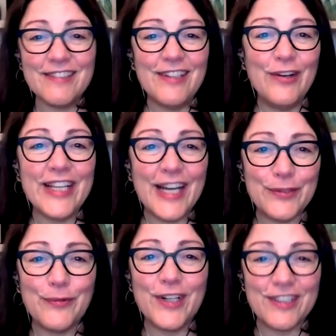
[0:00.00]
only
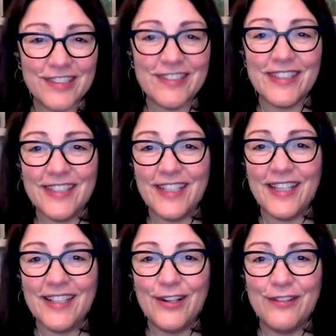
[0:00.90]
gotten worse uh,
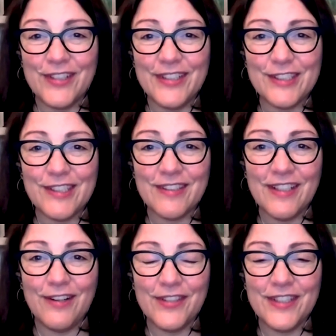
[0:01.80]
over this
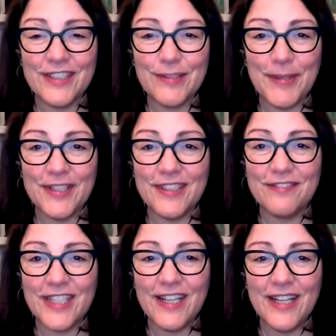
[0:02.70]
over this period of
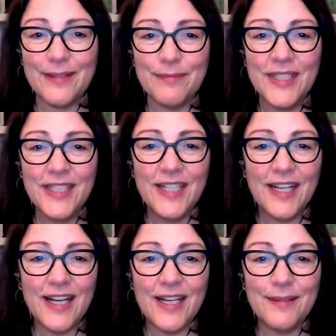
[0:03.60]
time.
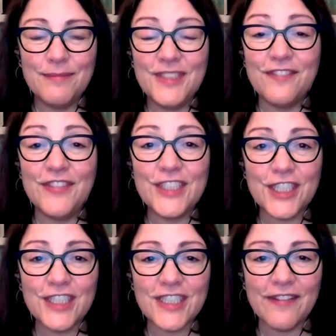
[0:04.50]
Um,
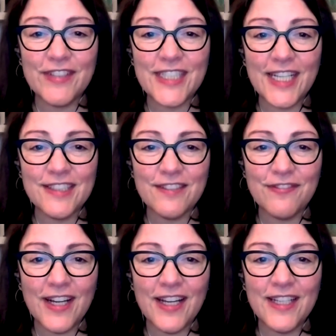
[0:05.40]
divisions have
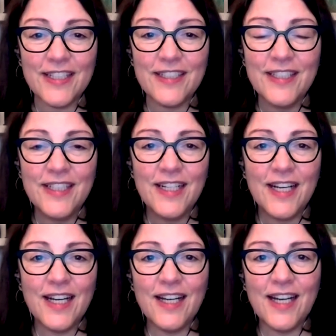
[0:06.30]
intensified.
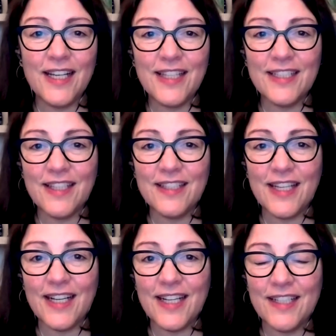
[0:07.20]
Uh, I think that
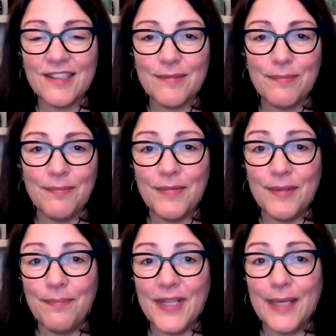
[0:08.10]
that has
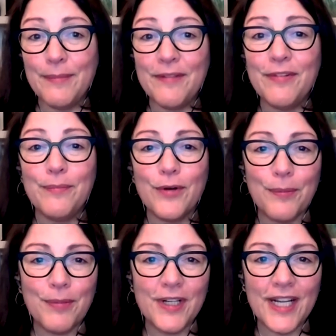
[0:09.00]
become even more
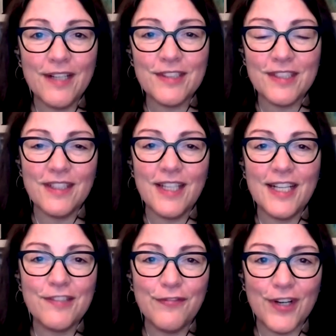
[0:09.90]
pronounced in the
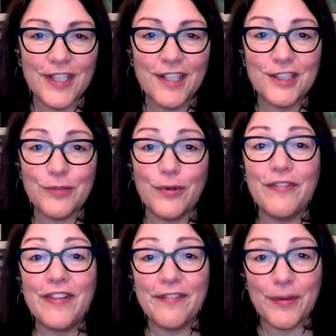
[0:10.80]
last four years, where we've
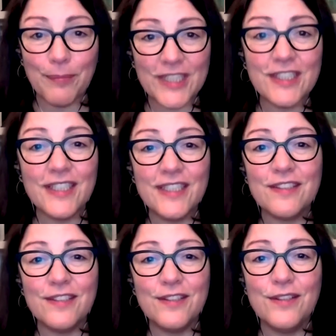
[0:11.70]
had a president
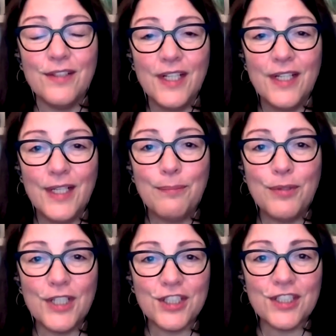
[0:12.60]
who
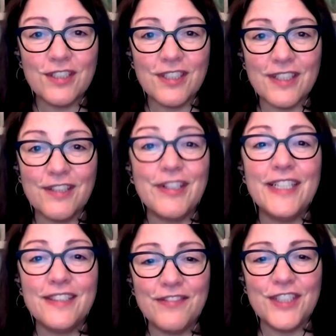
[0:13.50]
pushed to
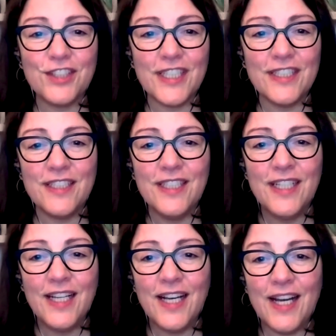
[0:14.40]
create division.
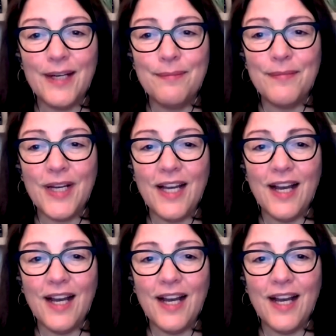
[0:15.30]
Um,